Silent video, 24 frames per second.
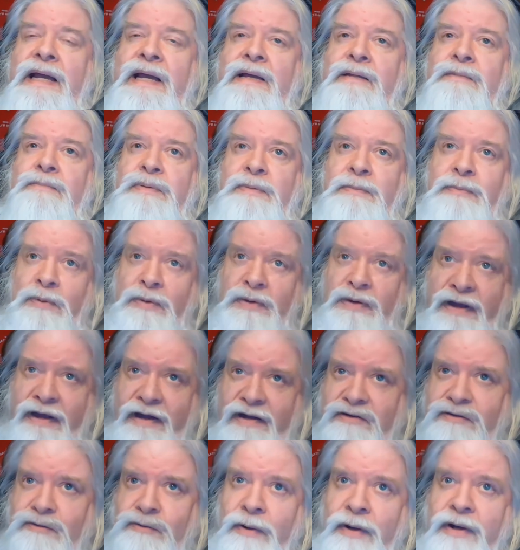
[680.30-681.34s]
and people
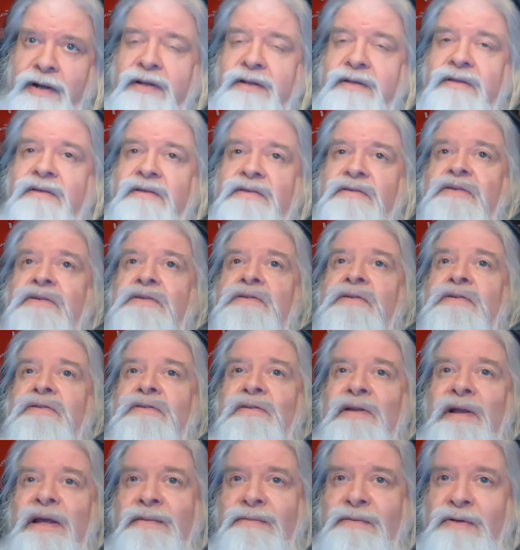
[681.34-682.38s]
catch you at it, this is a
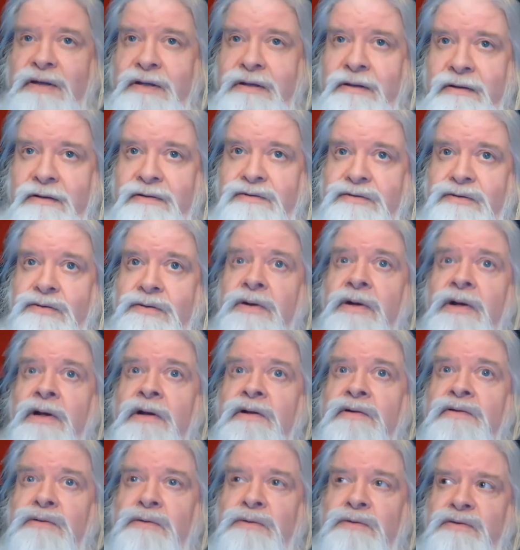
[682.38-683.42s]
slaving culture.
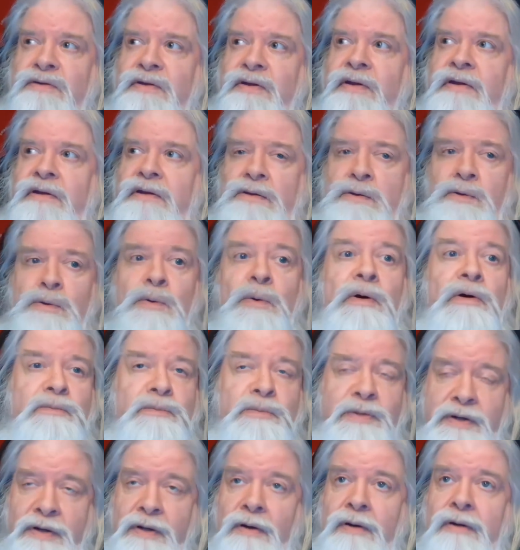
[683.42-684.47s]
So it's like you are
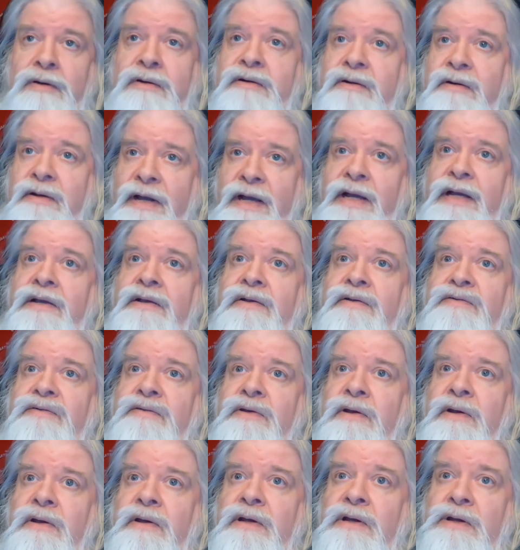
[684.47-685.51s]
regarded as
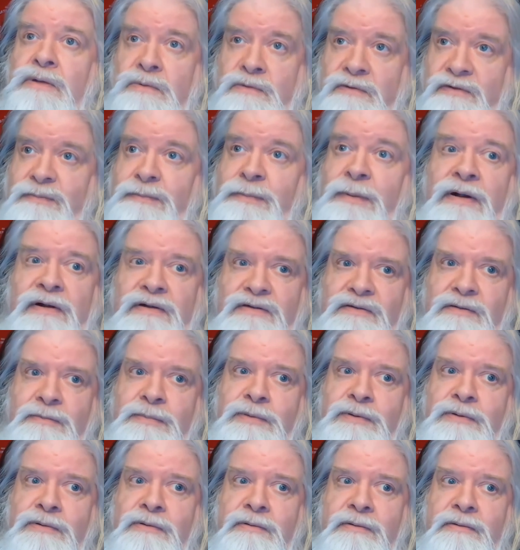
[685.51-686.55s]

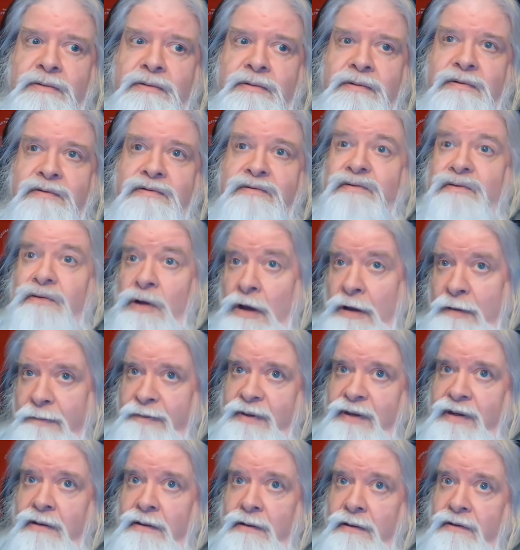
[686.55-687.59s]
irresponsible,
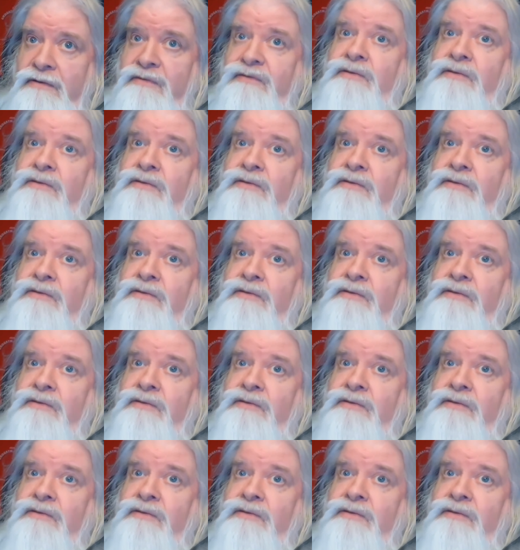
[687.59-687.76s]
sloppy, a